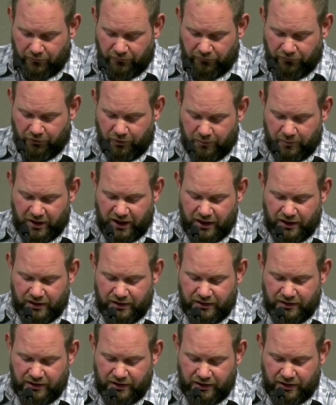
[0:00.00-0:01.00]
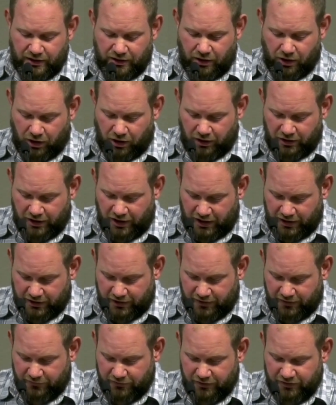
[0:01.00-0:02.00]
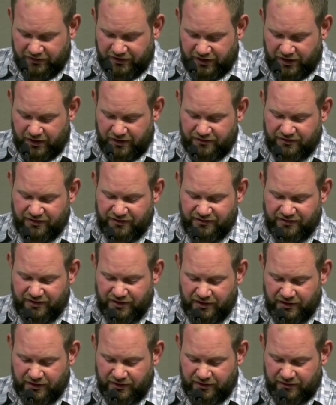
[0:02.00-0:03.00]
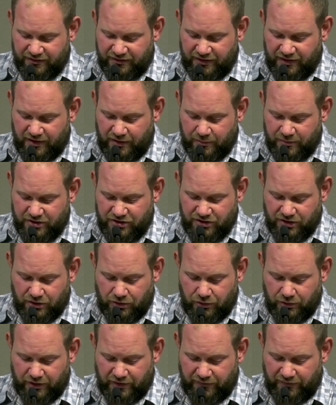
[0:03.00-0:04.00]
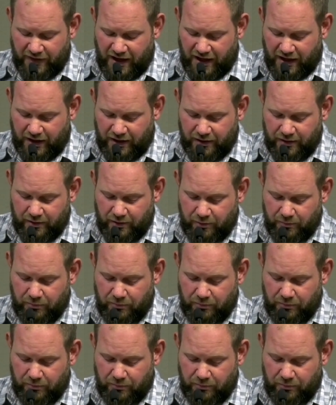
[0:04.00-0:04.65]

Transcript: For a man indeed ought not cover his head, since he is the image and glory of God,